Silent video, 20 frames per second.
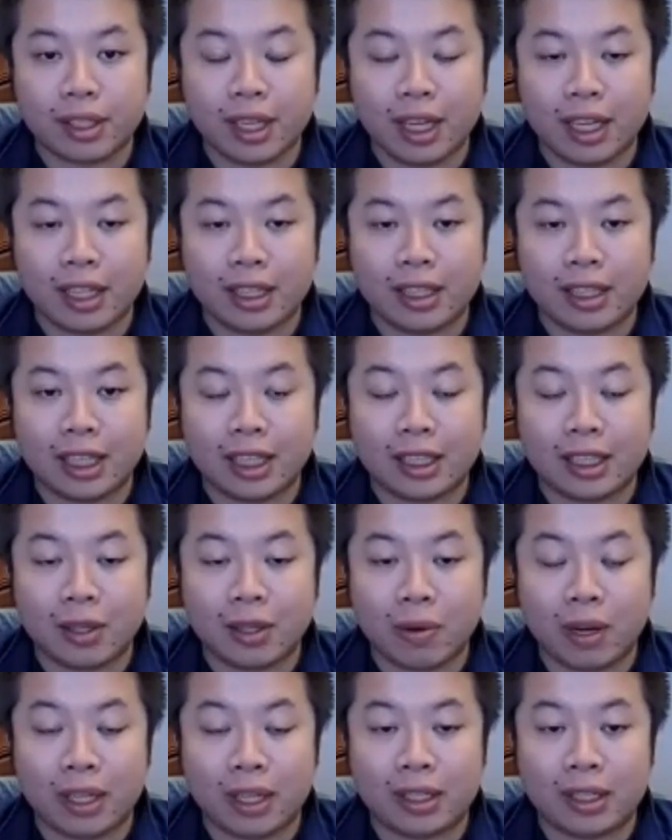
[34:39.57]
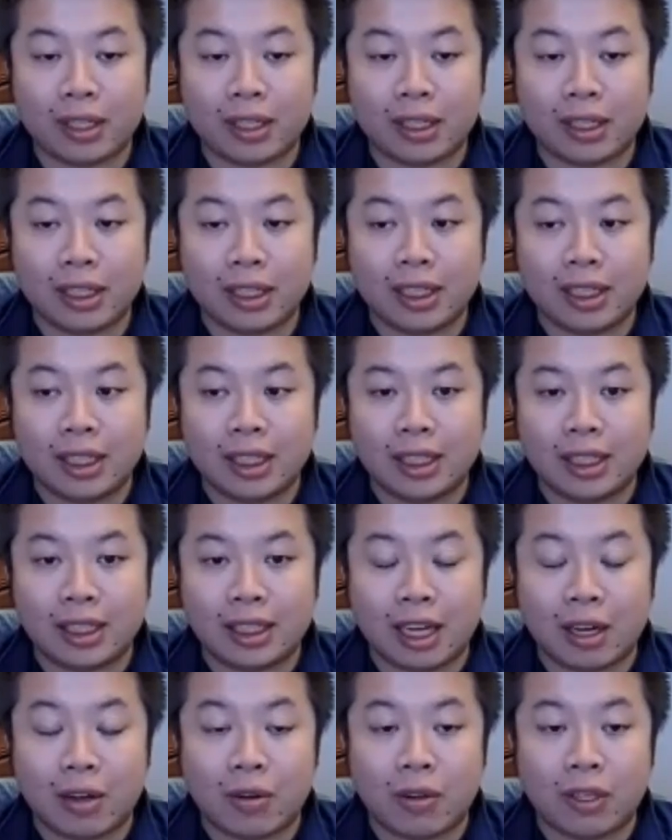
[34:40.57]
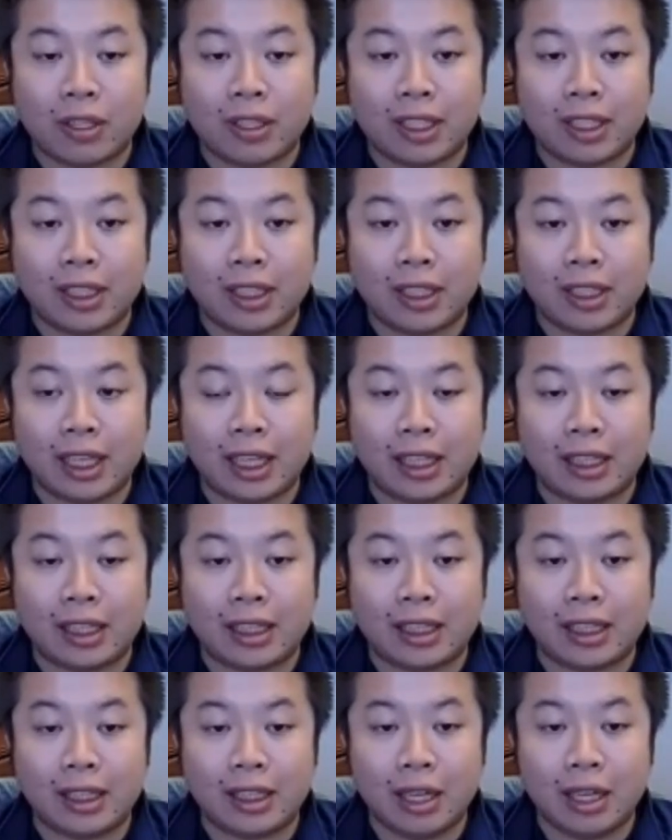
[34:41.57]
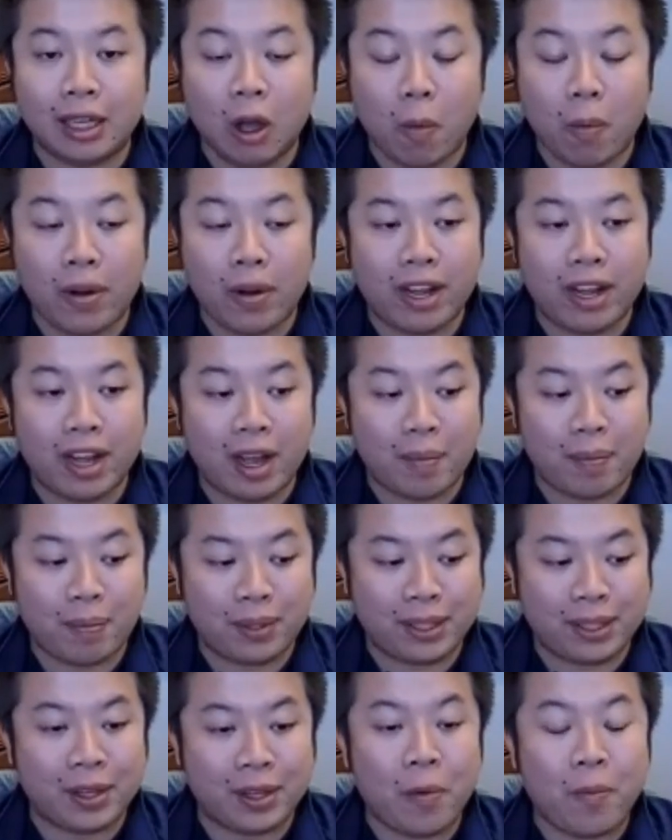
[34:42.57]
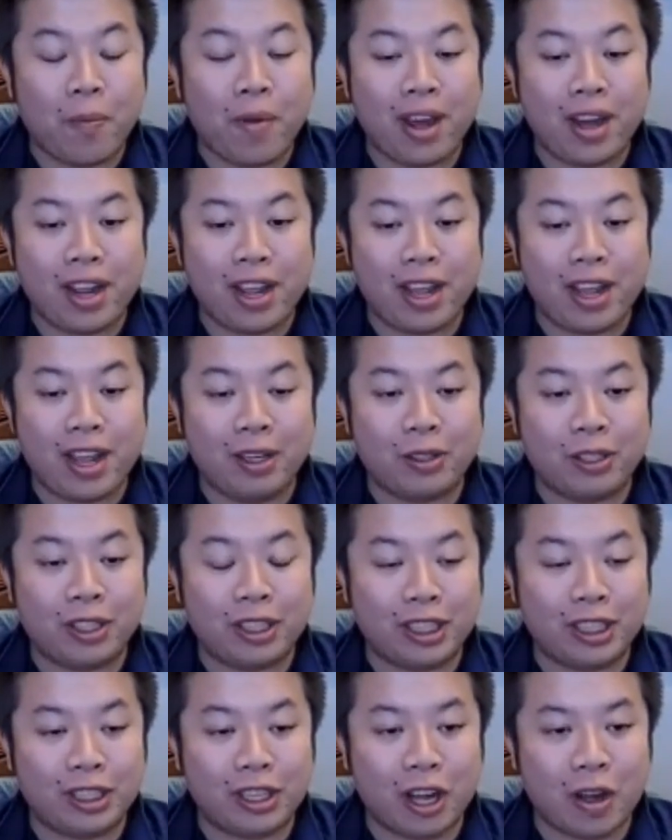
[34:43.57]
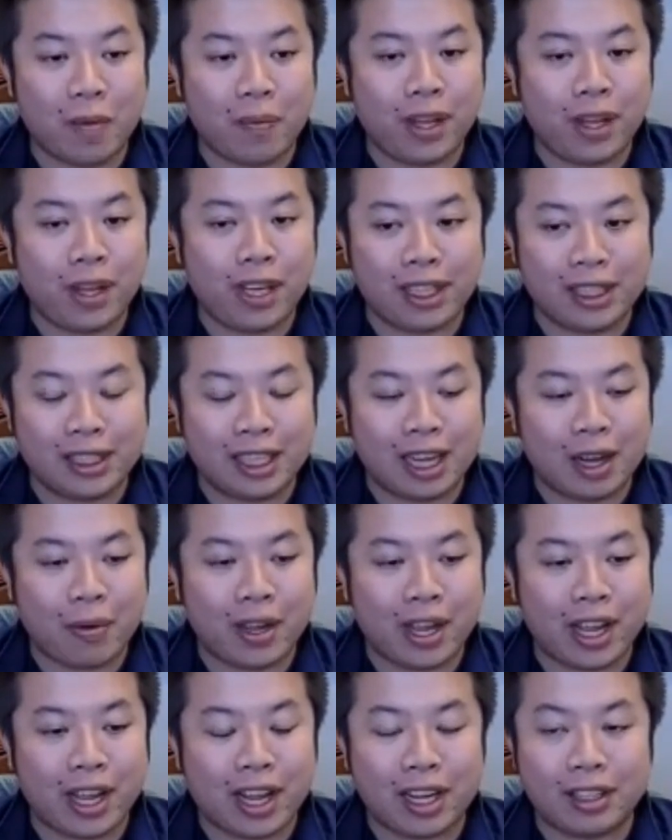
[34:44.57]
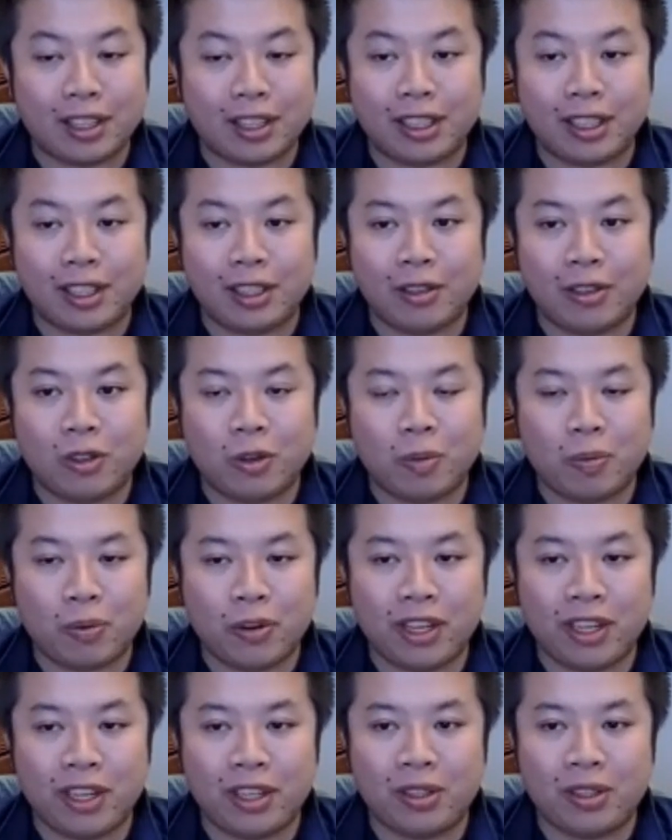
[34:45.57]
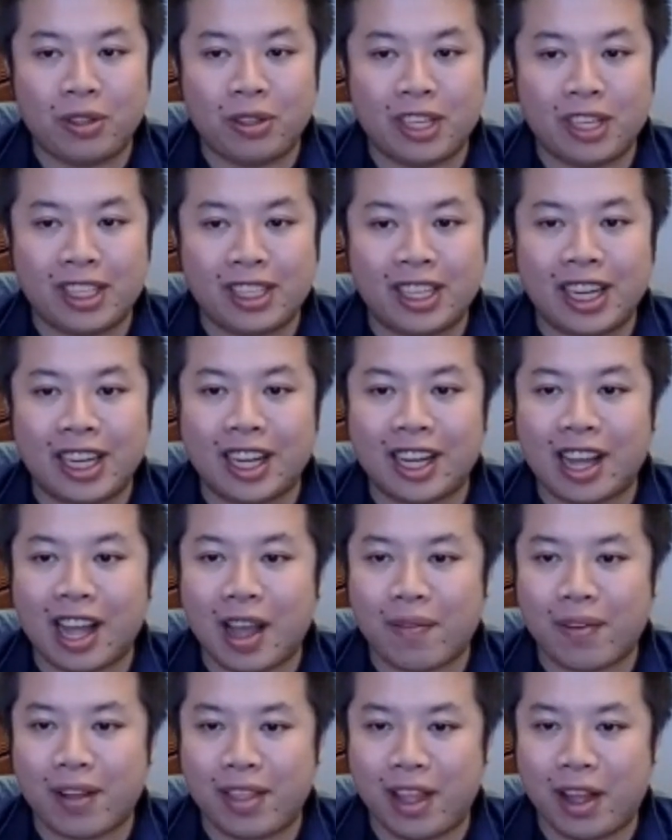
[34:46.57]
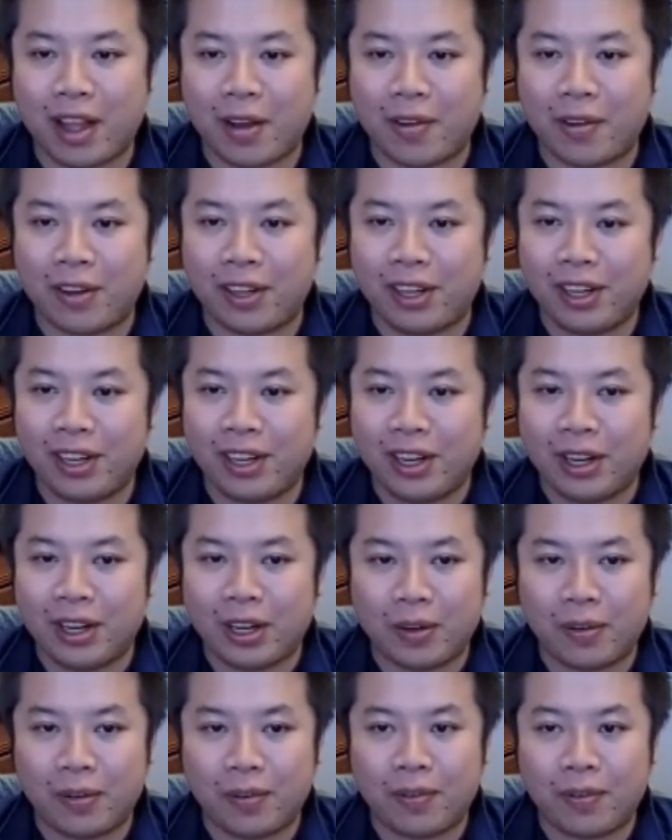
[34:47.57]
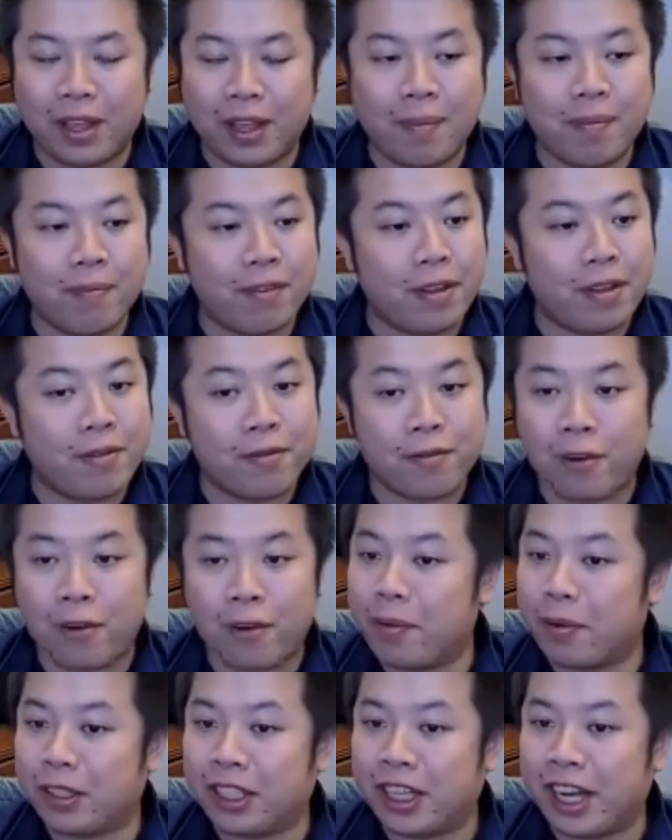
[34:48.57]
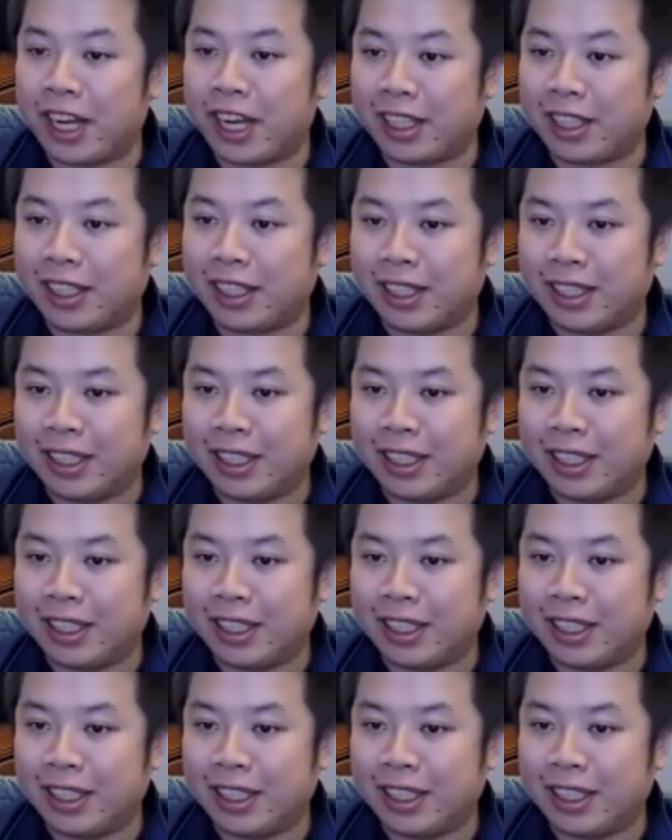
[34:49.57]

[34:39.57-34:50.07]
And I think what Dakuo just said opened up so many interesting topics that we can continue to bring to the second half an hour of informal chat.